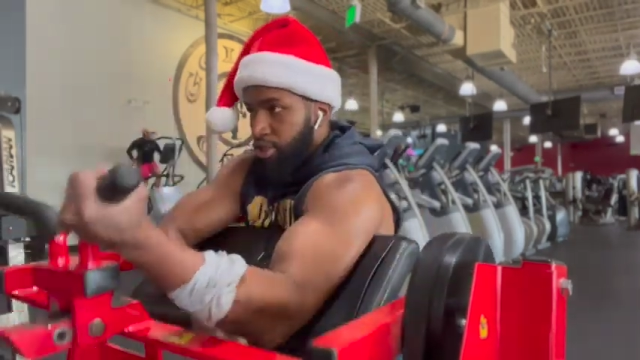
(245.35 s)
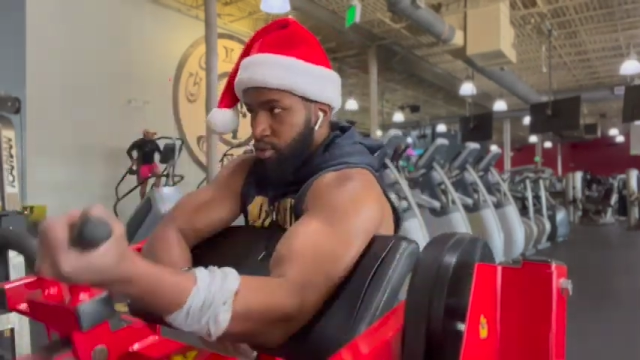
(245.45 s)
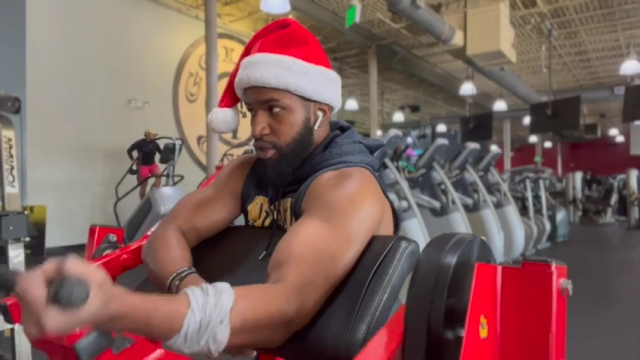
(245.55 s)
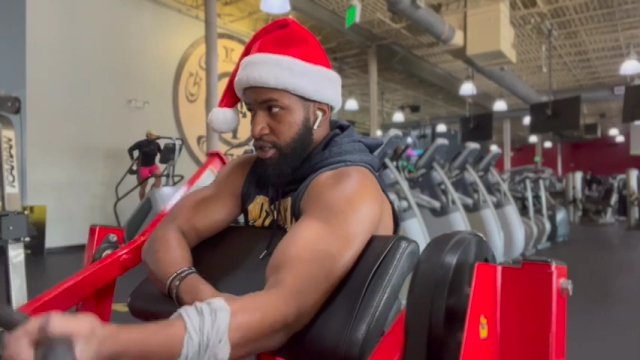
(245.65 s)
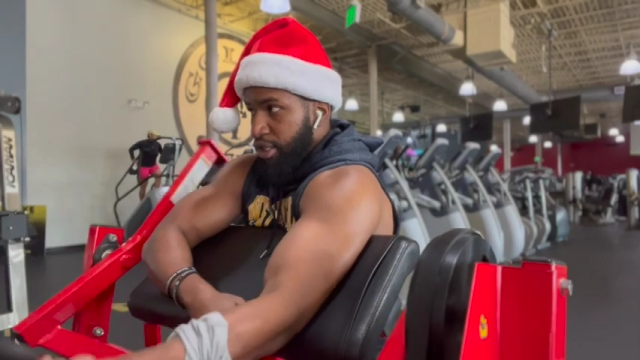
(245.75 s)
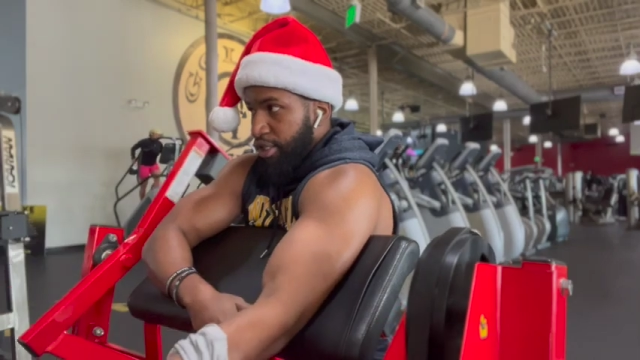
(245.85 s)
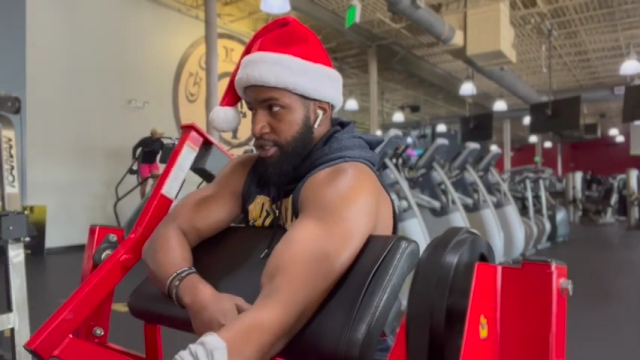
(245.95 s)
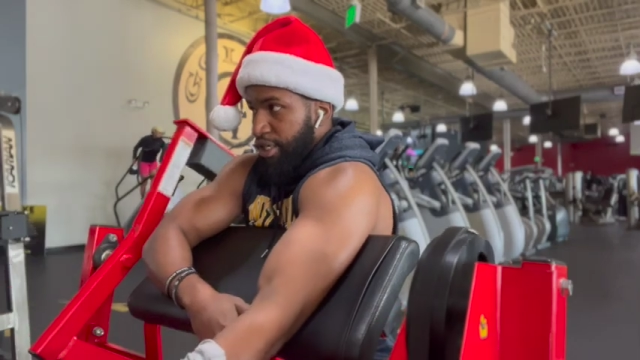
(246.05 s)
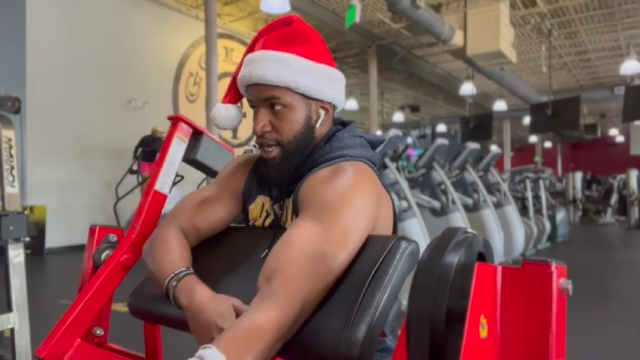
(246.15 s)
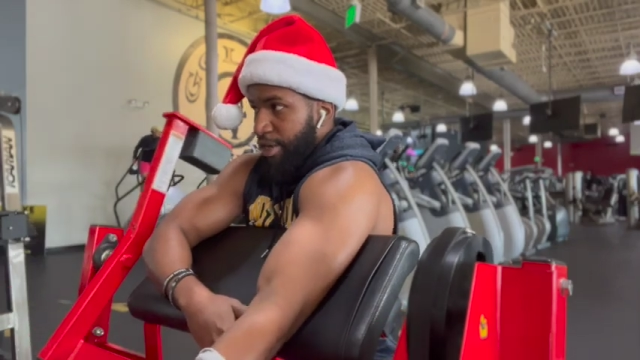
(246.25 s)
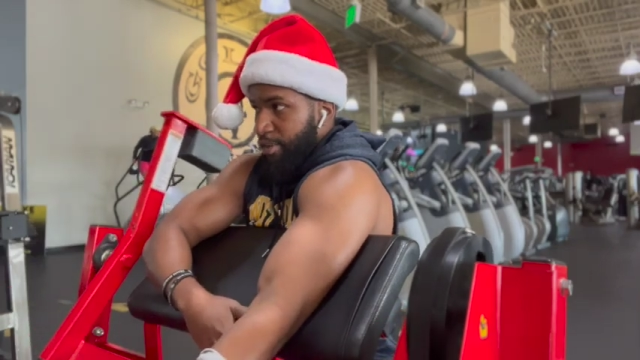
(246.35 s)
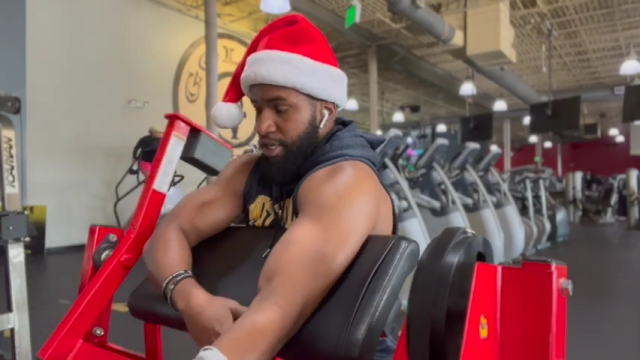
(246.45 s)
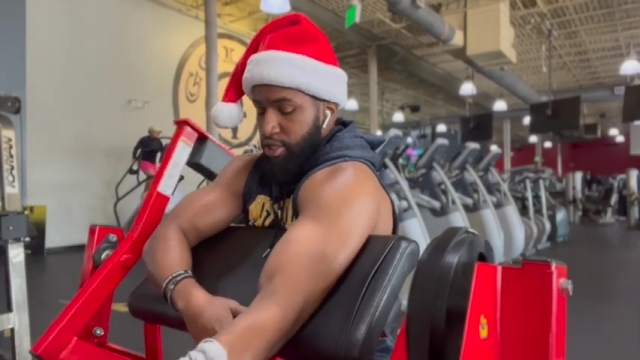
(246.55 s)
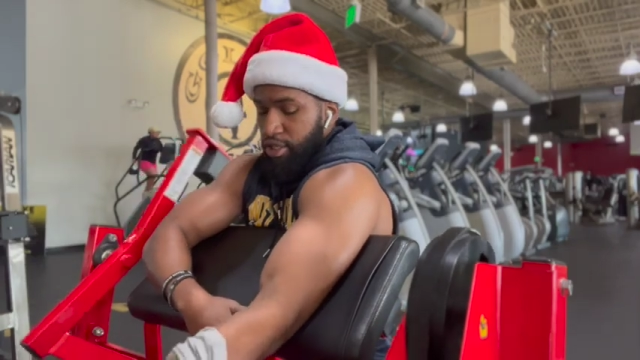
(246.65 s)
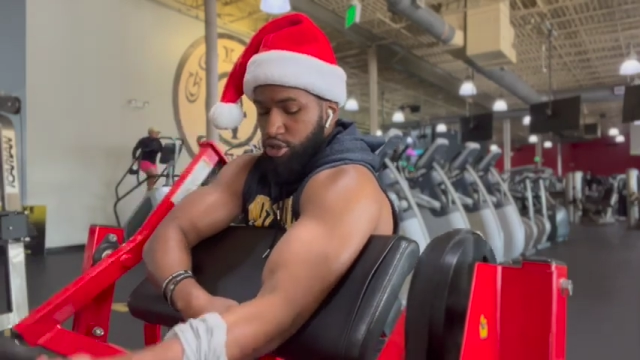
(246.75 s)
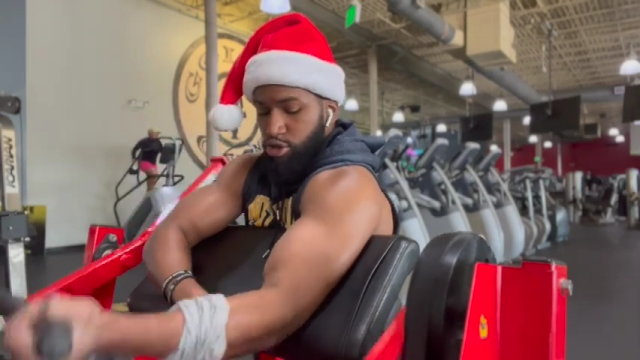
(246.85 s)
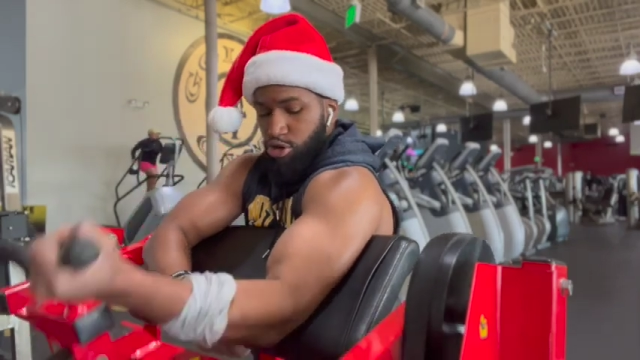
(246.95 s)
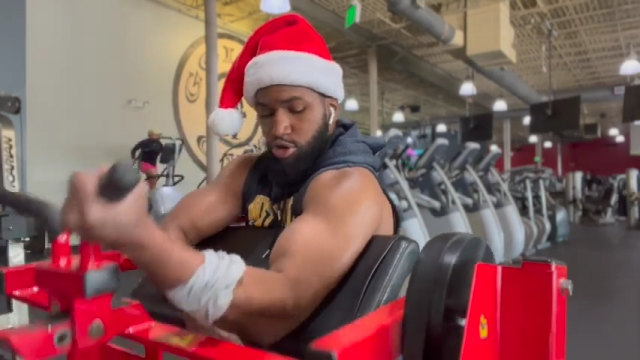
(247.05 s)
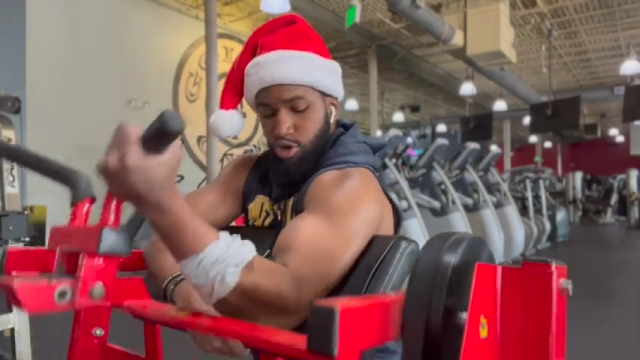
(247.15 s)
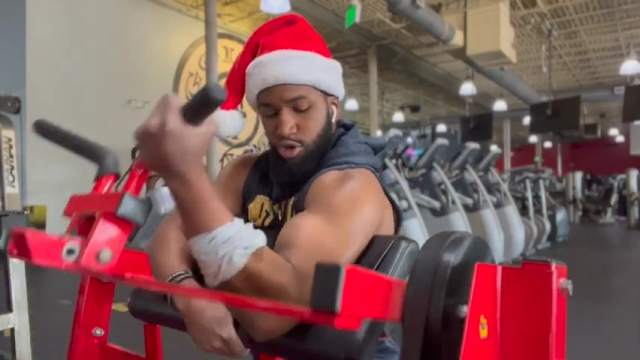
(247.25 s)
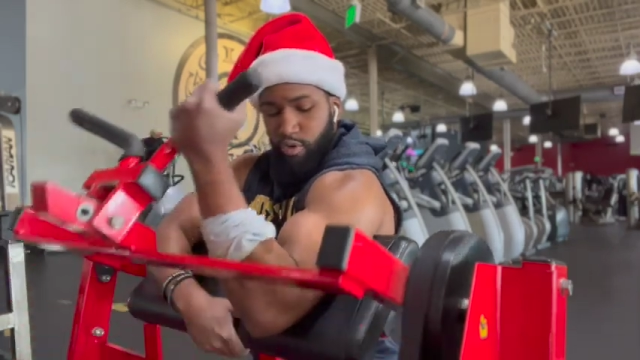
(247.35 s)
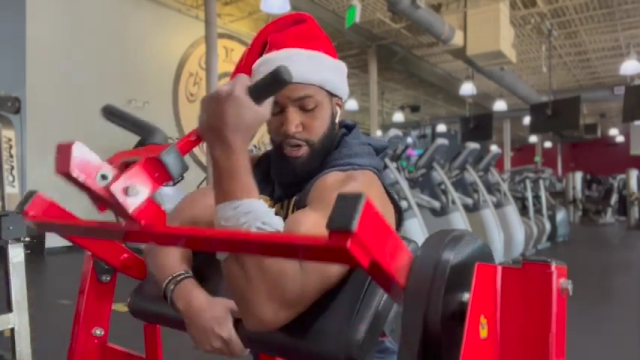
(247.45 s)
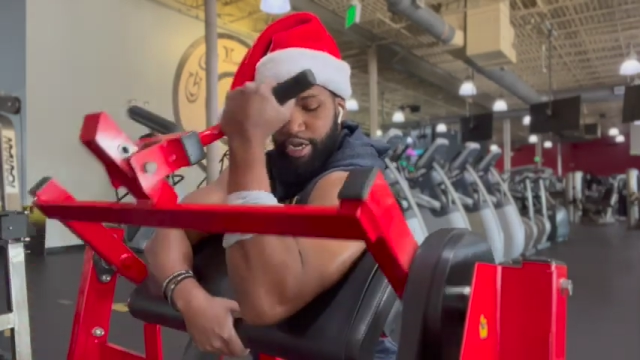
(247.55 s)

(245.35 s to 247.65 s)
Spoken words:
squeeze at the top, nice and controlled on the way